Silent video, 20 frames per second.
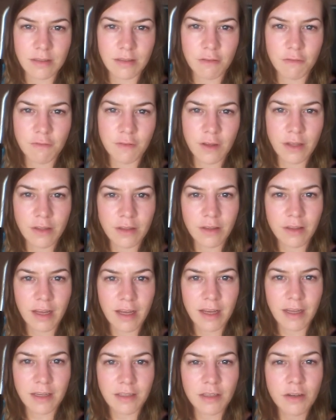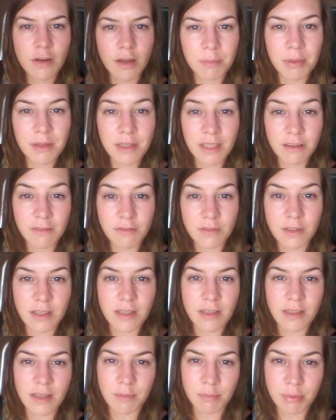felt that, I believed
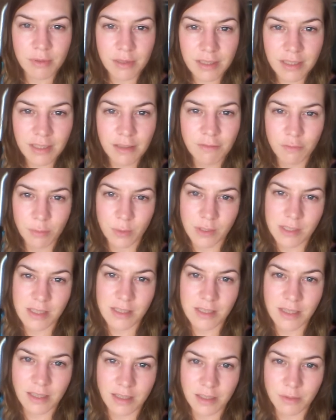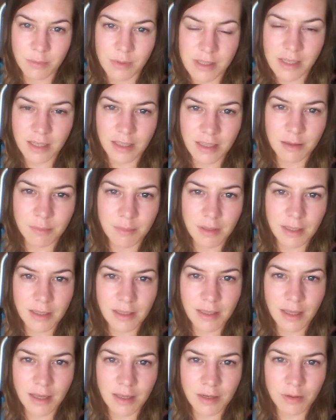it. I believed what society was telling
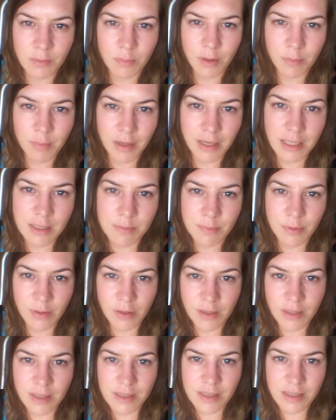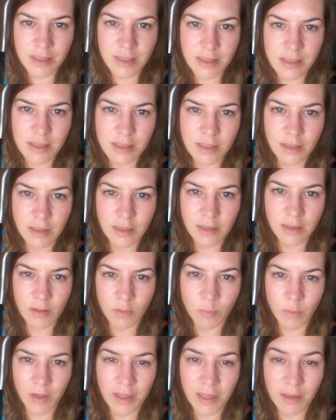me and what my experiences,
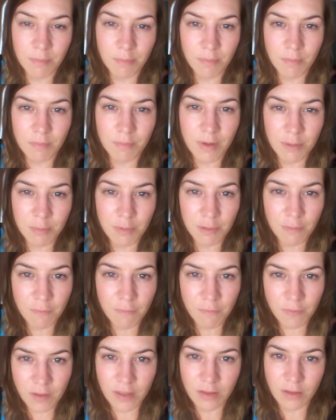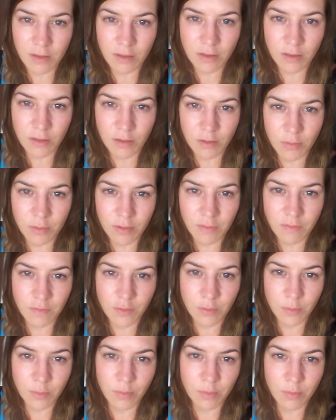the way they made me feel.
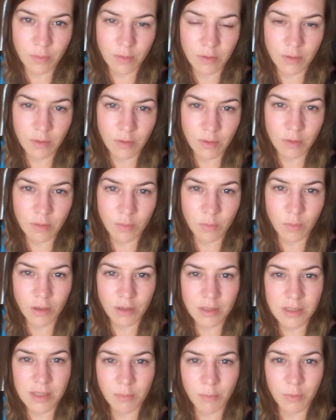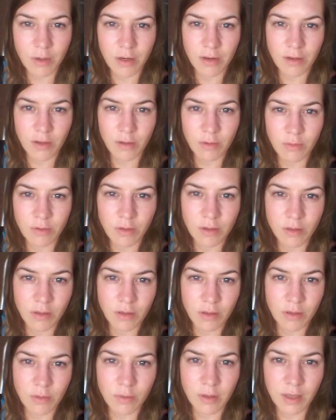If you work somewhere and
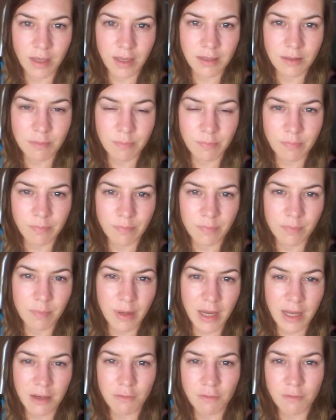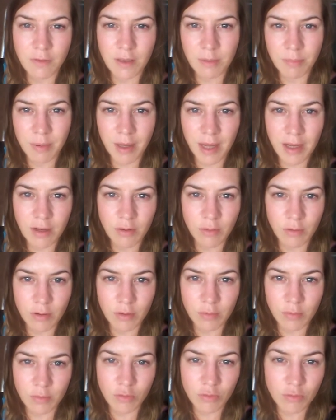you get bad feedback, or
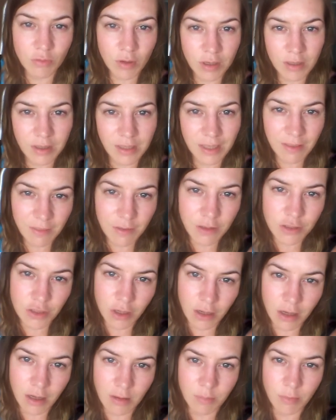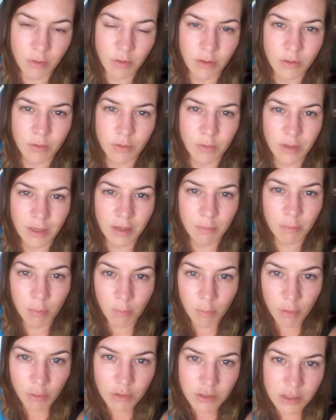you struggle in the job, or you don't get a
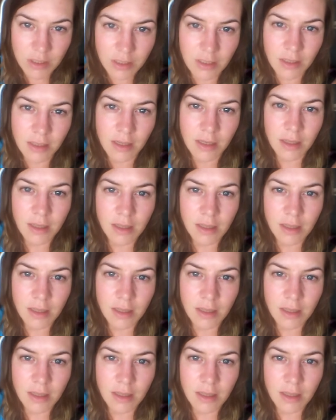promotion,